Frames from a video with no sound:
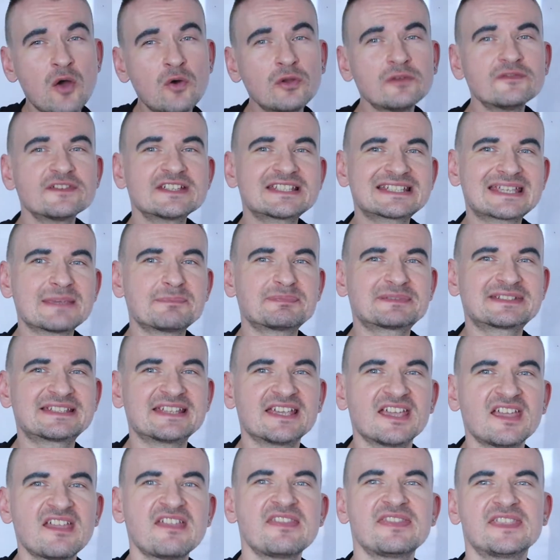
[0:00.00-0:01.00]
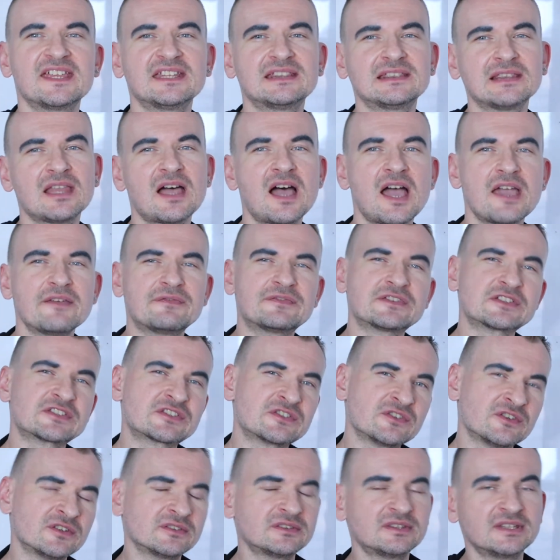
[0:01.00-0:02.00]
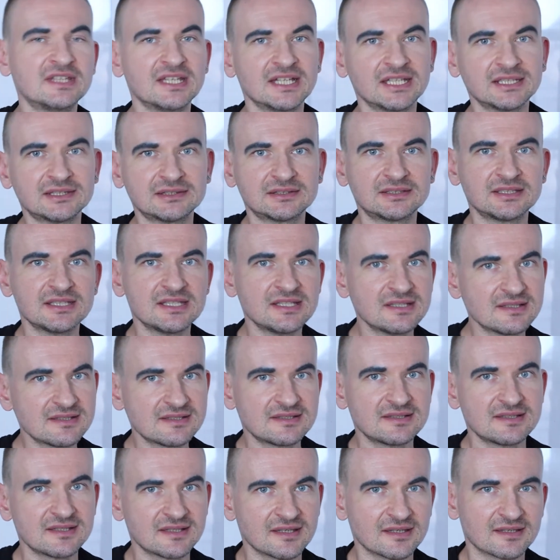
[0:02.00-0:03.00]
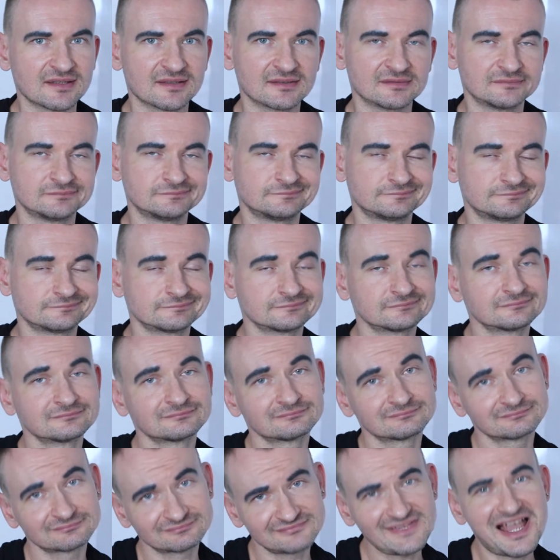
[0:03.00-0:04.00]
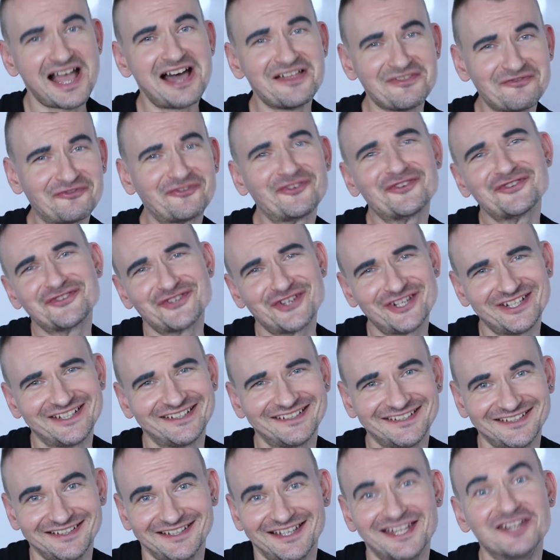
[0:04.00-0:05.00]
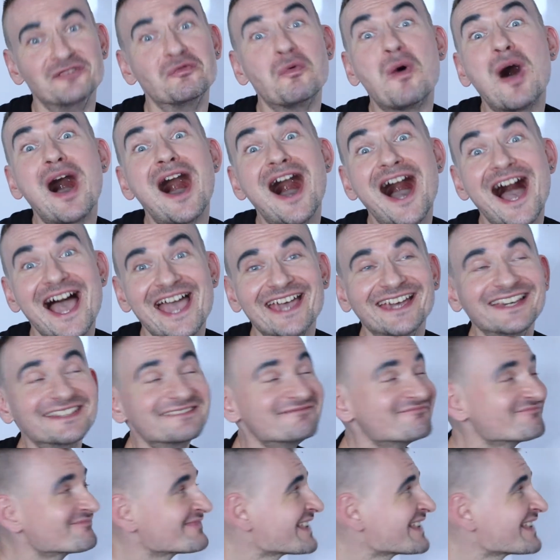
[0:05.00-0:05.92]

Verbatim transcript: I always keep saying that life is not that easy, unfortunately, and why?